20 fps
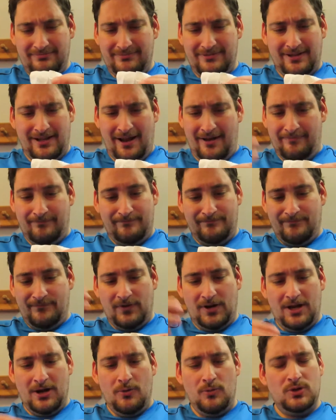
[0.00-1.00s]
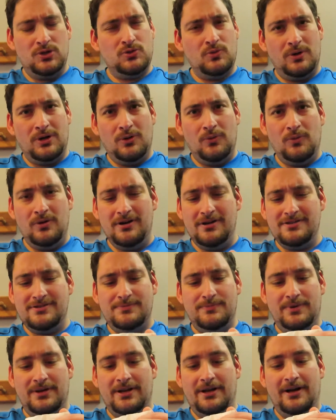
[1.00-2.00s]
I forget which one it was,
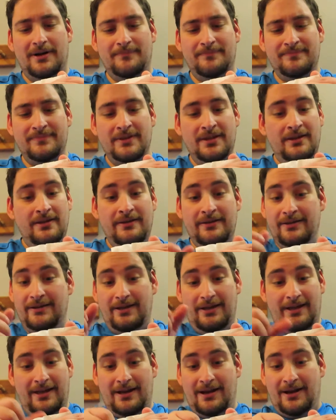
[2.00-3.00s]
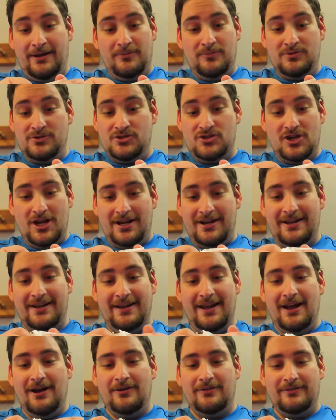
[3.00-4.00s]
but I was checking
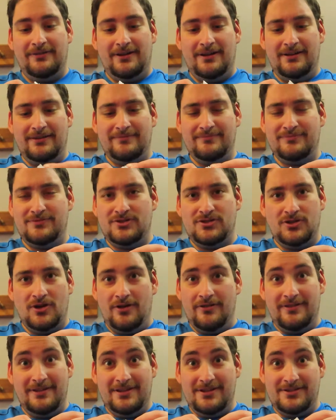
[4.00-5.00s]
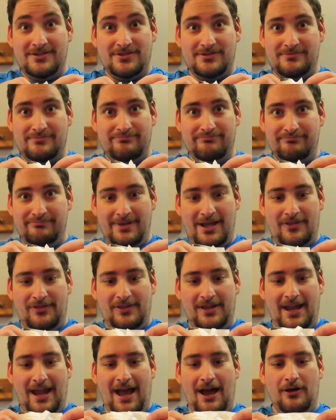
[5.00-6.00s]
out and I saw this at the
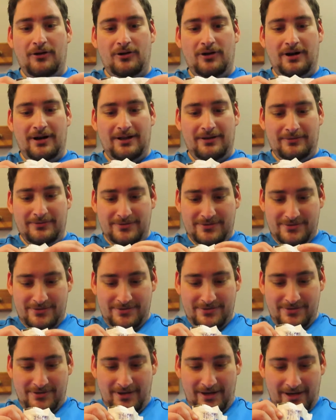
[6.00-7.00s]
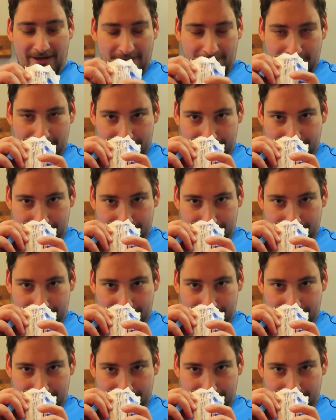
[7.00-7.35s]
counter and I was just like,